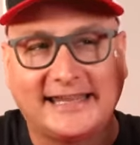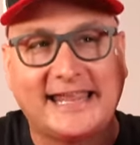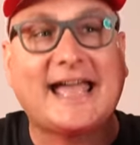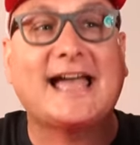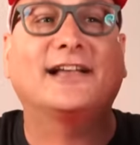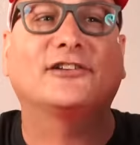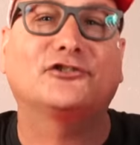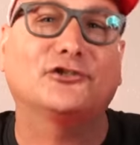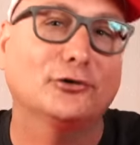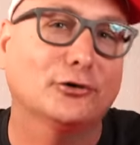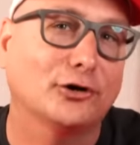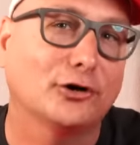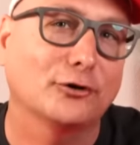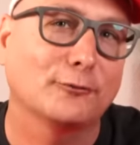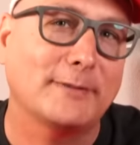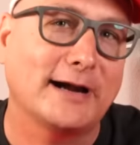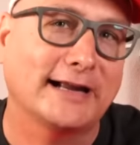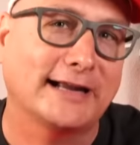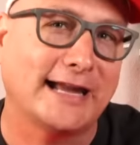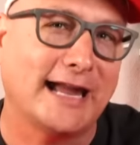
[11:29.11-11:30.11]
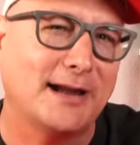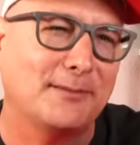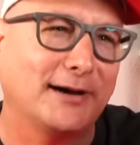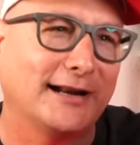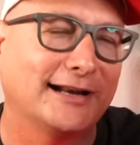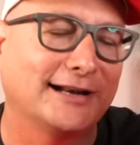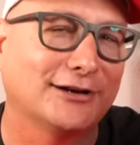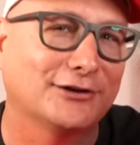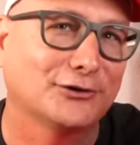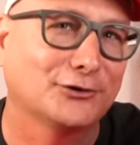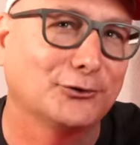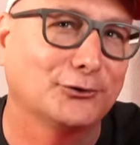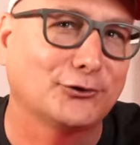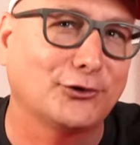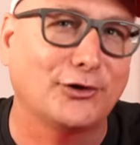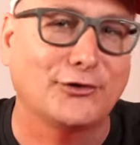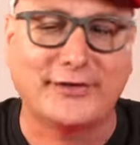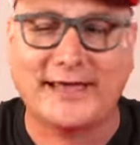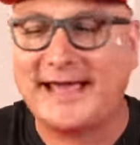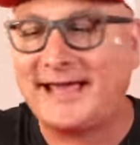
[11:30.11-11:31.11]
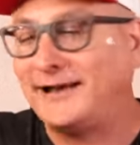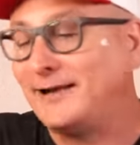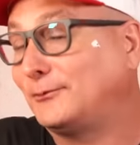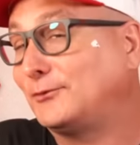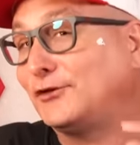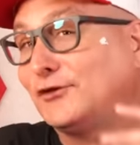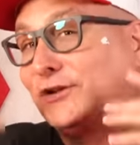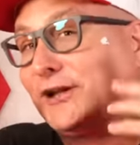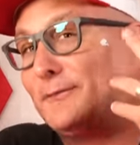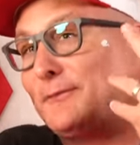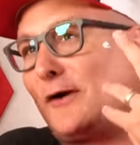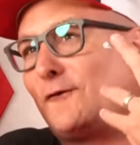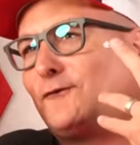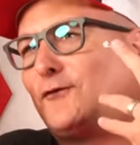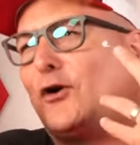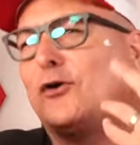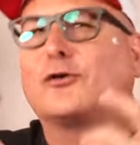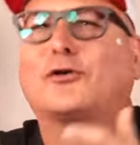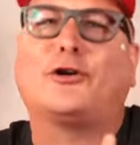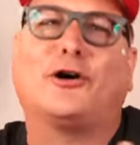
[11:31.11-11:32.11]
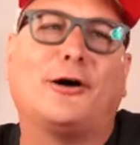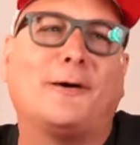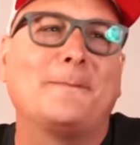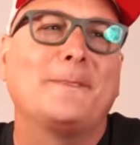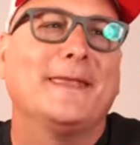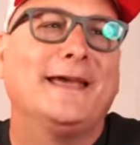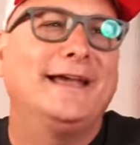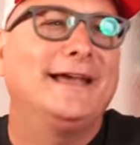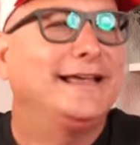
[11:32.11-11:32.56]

Yeah, I still heard my game. I didn't lose all that, and I'm just getting my phone call,